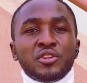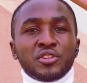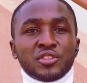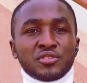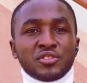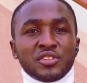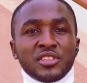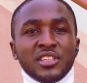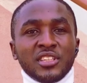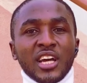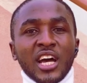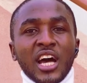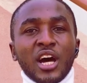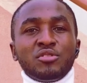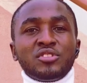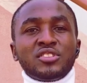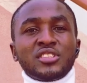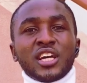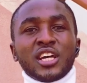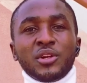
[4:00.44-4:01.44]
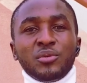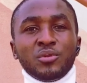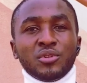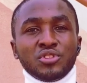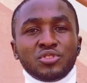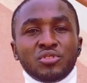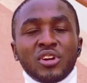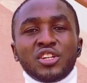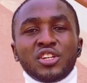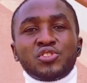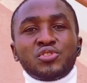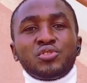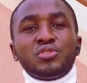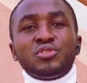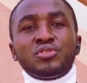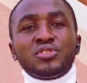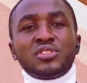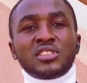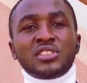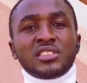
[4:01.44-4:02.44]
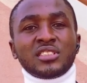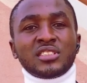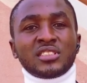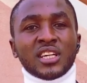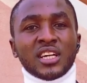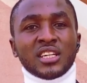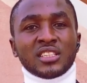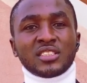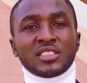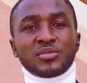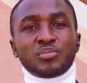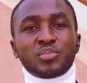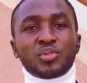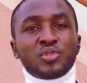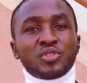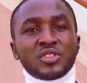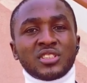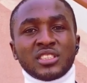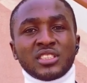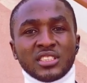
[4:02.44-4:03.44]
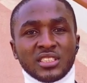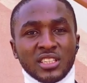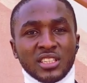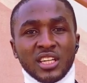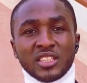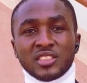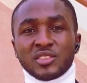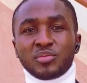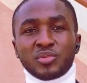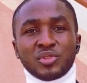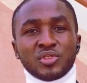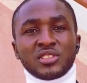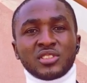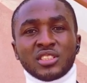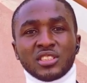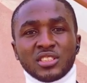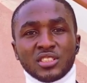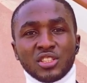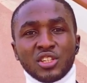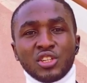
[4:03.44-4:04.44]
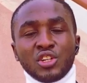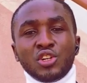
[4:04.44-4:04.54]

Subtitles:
us for the outside world. So I saw those things as a process